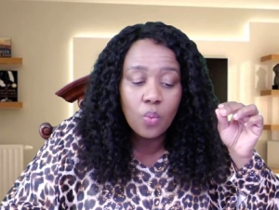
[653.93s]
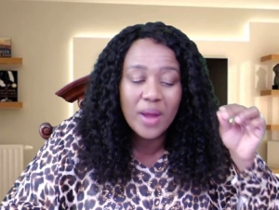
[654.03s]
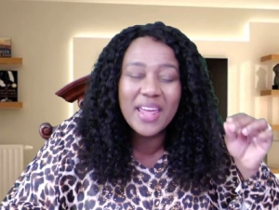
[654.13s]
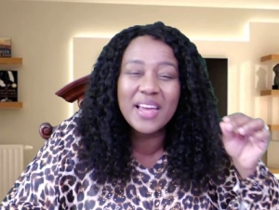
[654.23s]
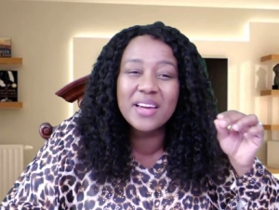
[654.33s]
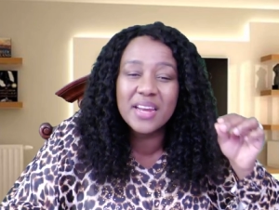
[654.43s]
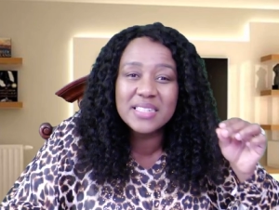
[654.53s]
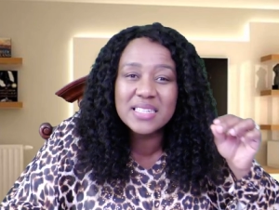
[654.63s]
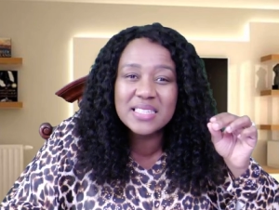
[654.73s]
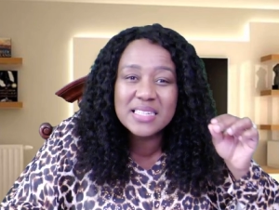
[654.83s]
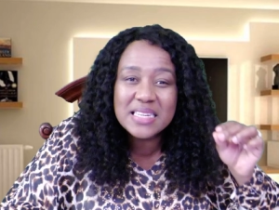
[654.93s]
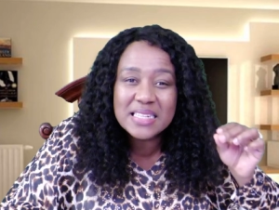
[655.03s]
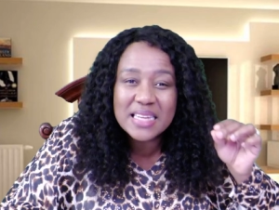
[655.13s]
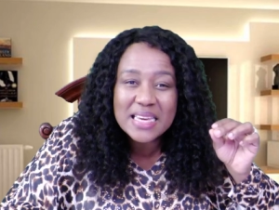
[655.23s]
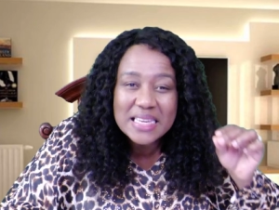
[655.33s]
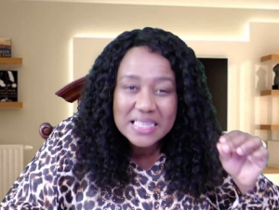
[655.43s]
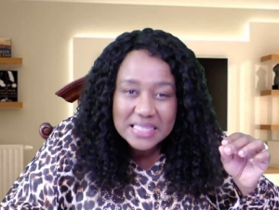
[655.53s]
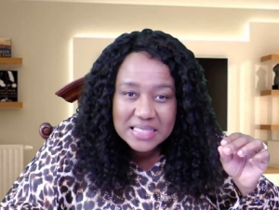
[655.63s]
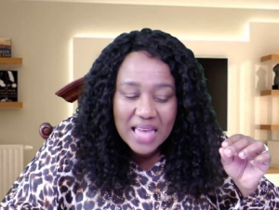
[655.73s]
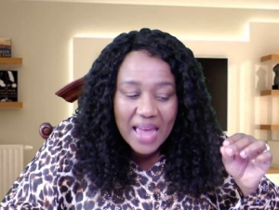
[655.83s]
what her greatest need
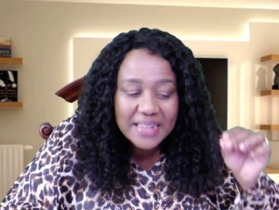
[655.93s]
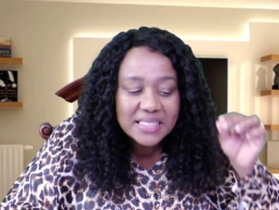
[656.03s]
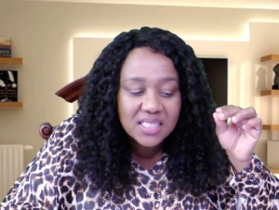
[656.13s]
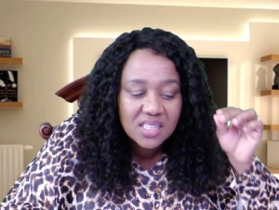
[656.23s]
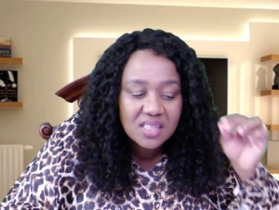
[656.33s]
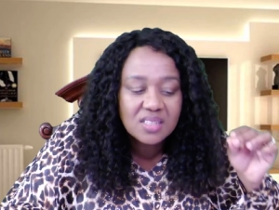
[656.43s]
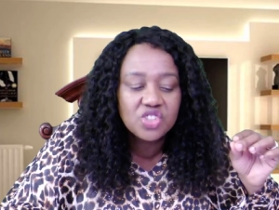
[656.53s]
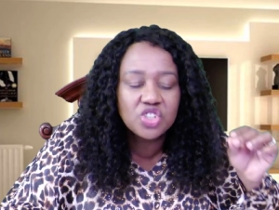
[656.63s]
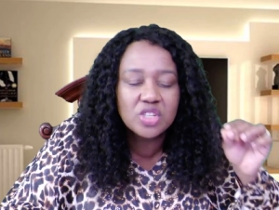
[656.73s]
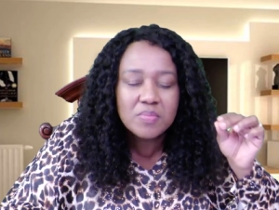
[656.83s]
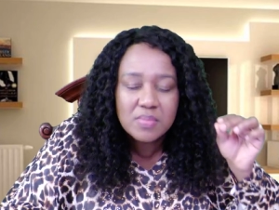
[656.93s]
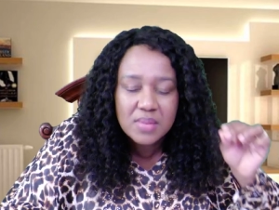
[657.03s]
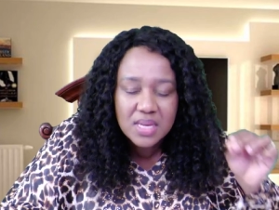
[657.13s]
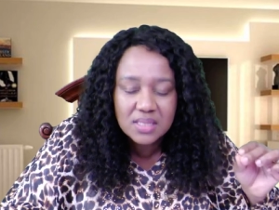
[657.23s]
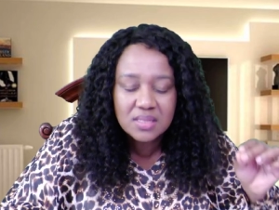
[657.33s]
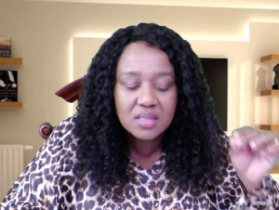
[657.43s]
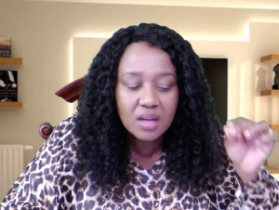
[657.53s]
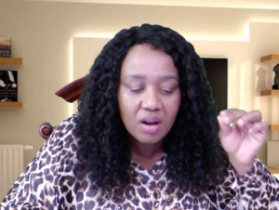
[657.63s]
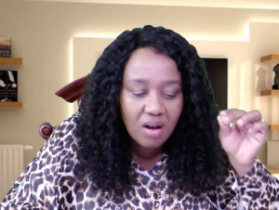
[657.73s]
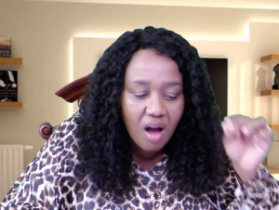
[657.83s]
is until she meets
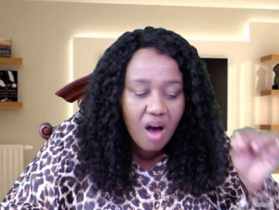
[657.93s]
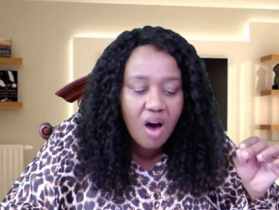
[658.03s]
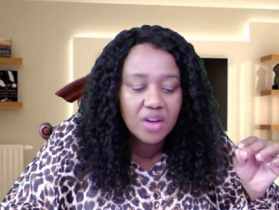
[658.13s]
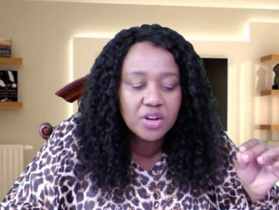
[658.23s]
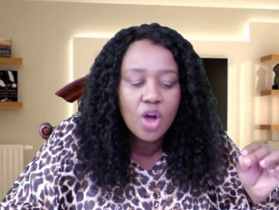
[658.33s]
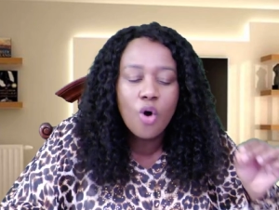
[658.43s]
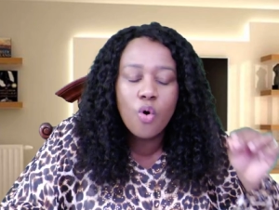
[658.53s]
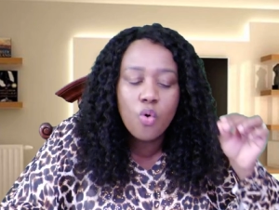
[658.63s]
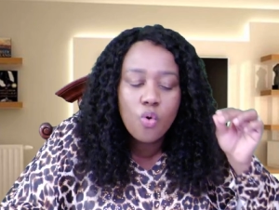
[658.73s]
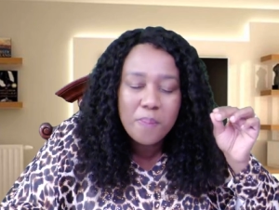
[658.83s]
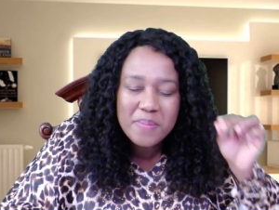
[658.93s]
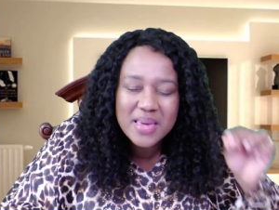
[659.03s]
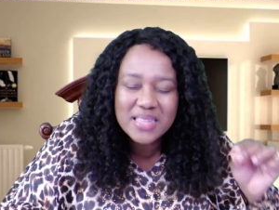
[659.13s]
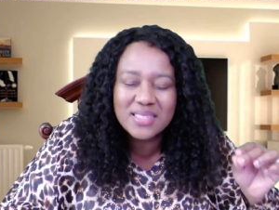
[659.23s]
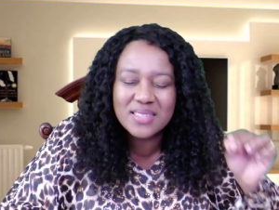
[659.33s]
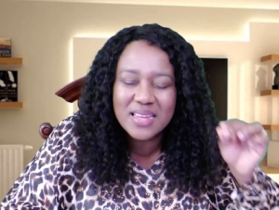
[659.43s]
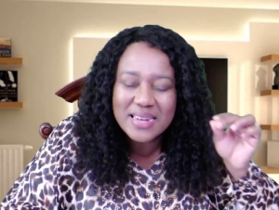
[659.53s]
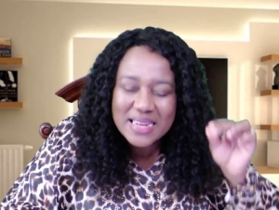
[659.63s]
the God who meets the